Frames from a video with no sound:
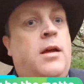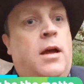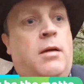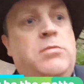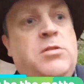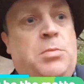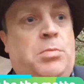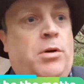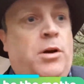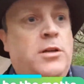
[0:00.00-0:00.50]

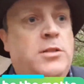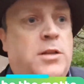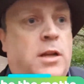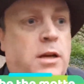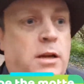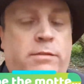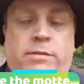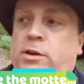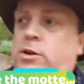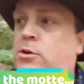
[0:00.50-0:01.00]
I'm surprised I
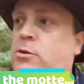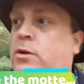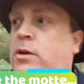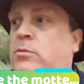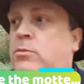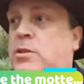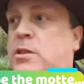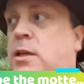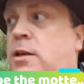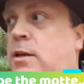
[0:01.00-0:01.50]
never knew
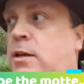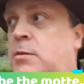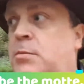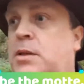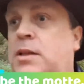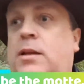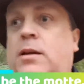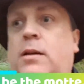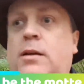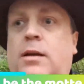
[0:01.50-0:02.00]
it was here,
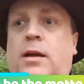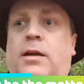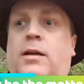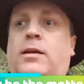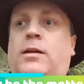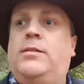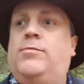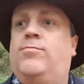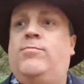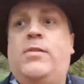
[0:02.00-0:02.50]
but then
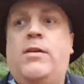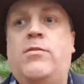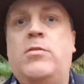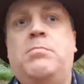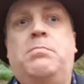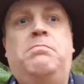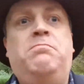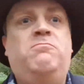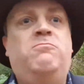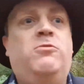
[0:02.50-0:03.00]
I
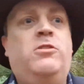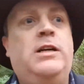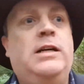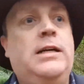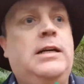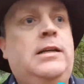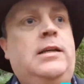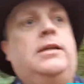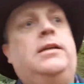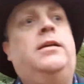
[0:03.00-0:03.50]
never
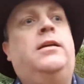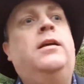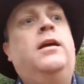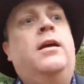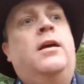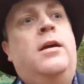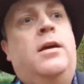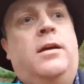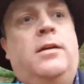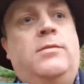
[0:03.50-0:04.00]
really
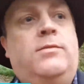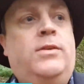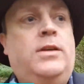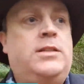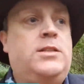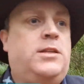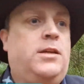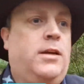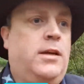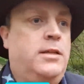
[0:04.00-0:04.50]

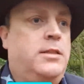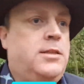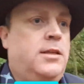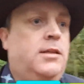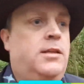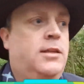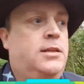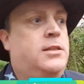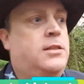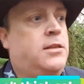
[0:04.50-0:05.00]

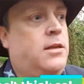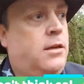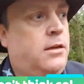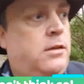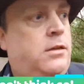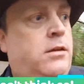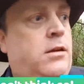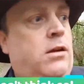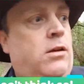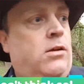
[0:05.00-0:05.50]
investigated this
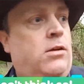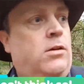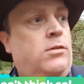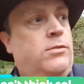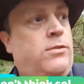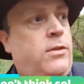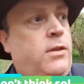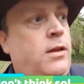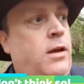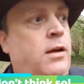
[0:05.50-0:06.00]
side
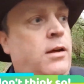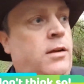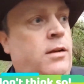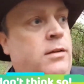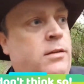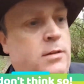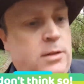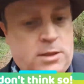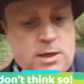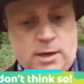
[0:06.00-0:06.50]
of
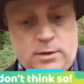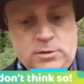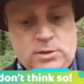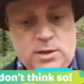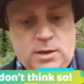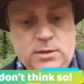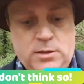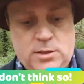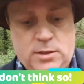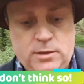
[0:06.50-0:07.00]
the town
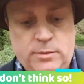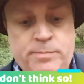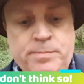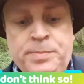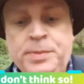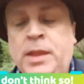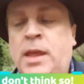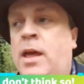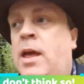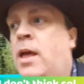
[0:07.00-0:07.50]
centre.
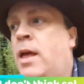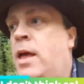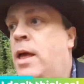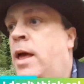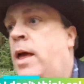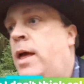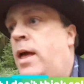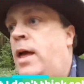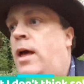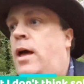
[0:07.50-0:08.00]

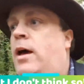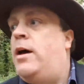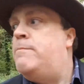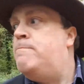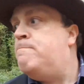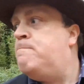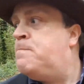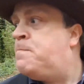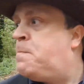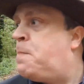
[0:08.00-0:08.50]

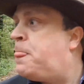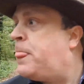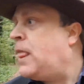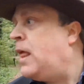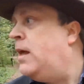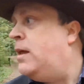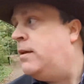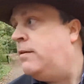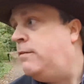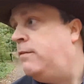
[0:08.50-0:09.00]
Um,
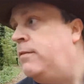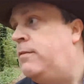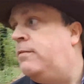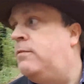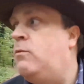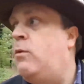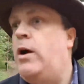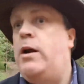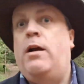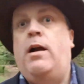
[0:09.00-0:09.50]

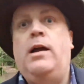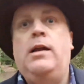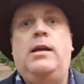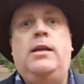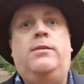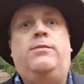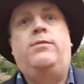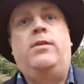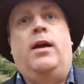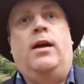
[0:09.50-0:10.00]
where I
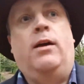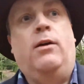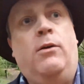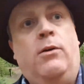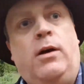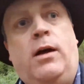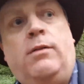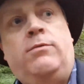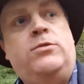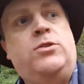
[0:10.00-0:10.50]
live
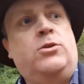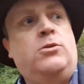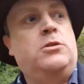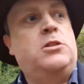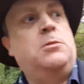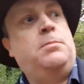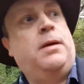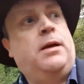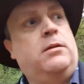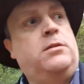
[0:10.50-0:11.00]
now, I've
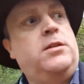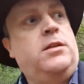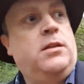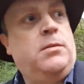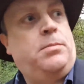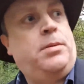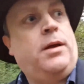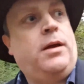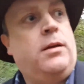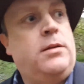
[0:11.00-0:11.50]
talked about in
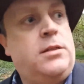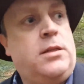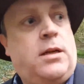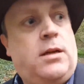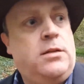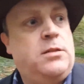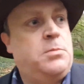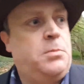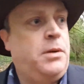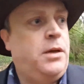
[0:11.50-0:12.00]
the past
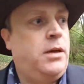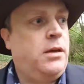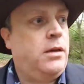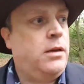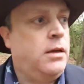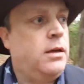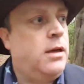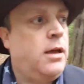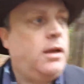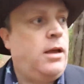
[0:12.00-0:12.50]
as
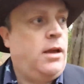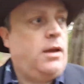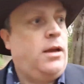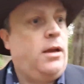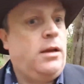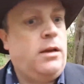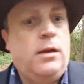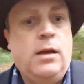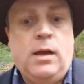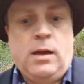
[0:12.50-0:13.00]
being
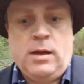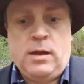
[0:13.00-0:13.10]
a